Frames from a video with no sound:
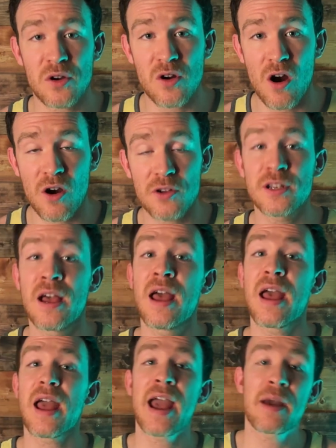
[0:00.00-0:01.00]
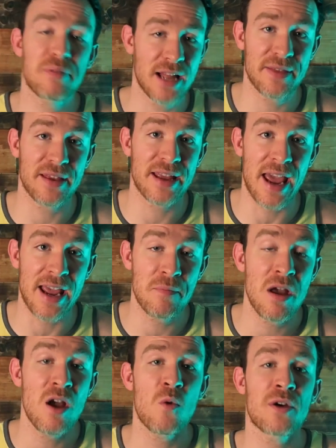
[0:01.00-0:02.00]
cards and play the game
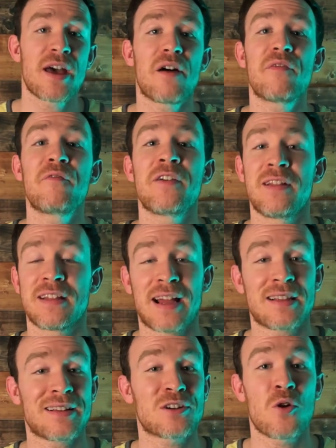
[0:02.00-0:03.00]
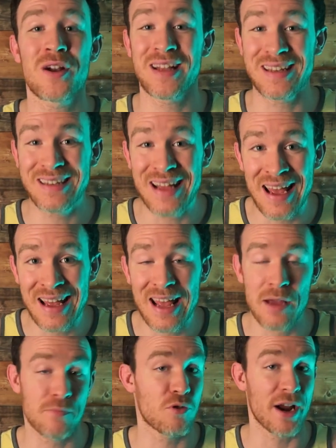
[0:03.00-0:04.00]
without feeling like they're going into debt
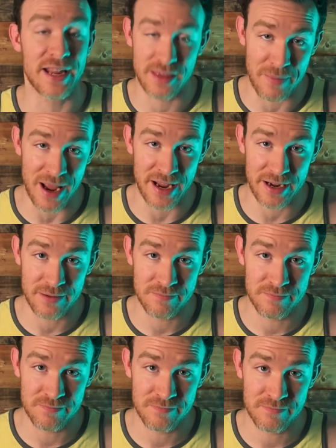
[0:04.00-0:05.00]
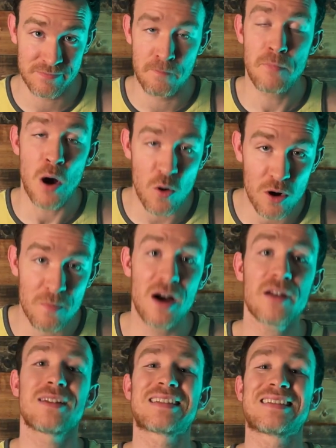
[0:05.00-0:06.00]
and breaking the bank.
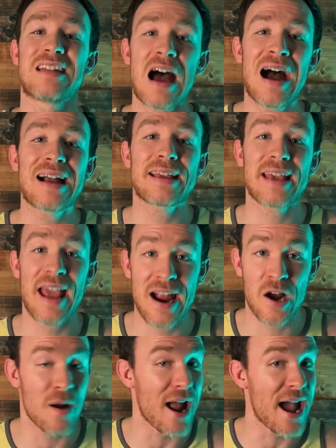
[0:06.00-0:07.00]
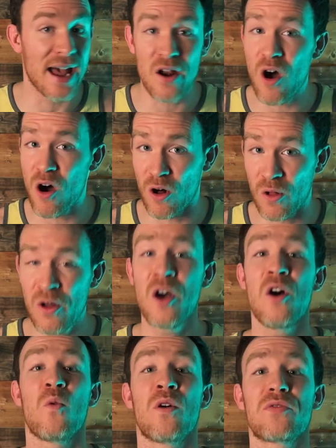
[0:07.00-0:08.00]
Pokemon does not care at all
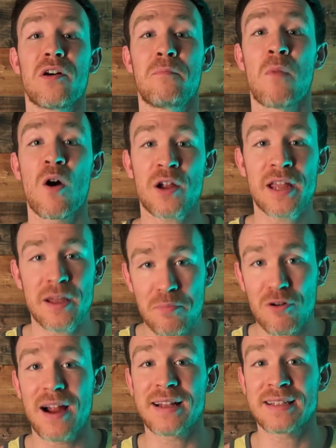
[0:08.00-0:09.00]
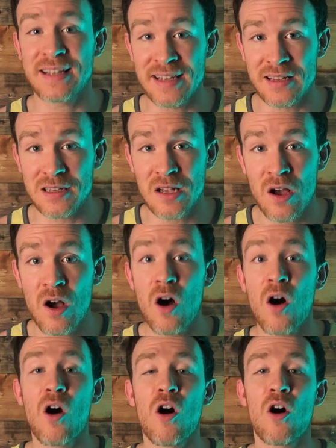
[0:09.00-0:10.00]
what the market price is.
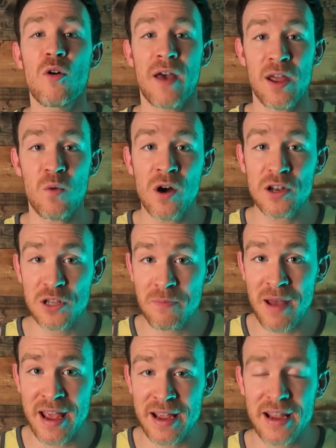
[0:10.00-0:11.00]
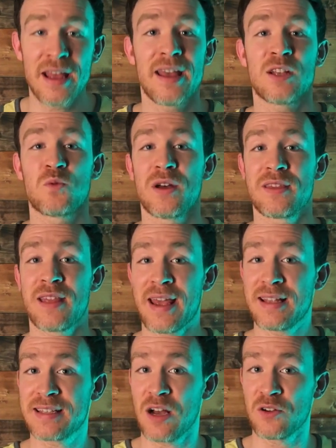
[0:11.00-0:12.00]
All they want to make is what they
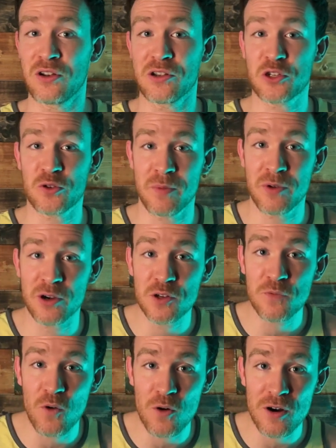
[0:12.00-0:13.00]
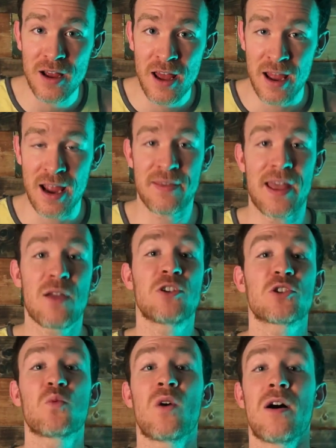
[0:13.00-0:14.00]
sell to distributors for, and they
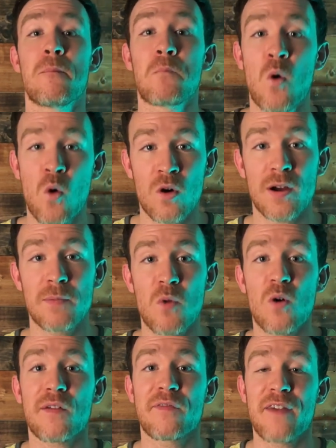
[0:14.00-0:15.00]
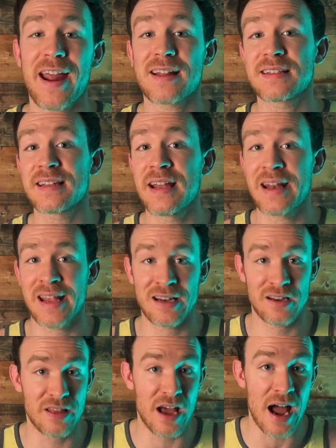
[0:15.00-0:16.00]
just want more and more fans getting
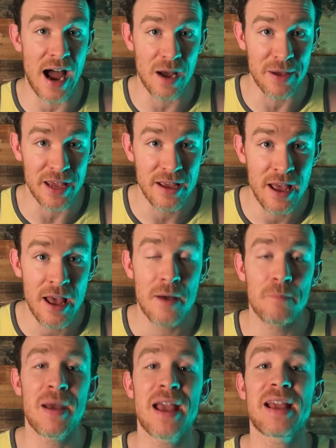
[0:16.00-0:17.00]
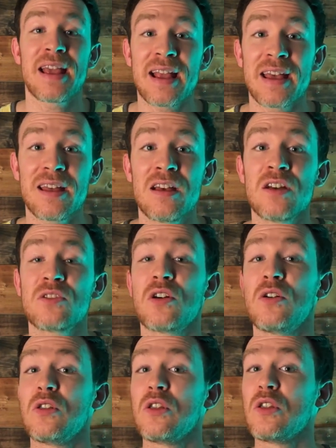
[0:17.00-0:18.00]
into the hobby, making it
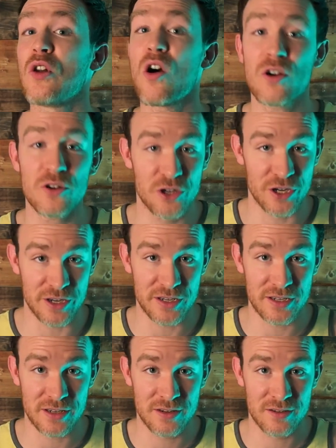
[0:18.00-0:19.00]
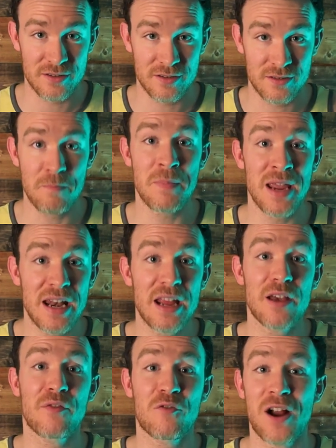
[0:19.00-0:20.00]
the largest
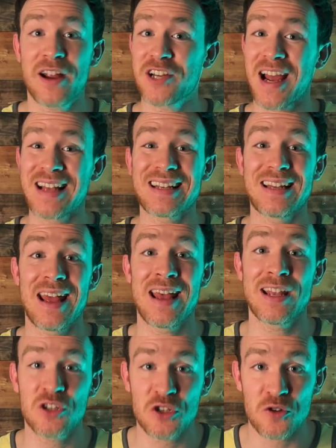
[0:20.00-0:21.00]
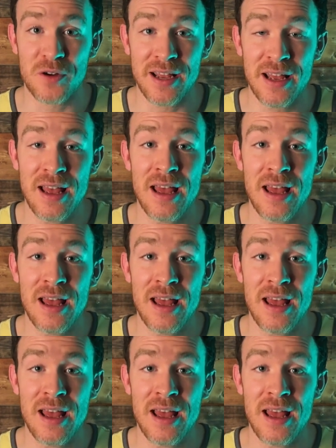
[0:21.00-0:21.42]
media franchise in history.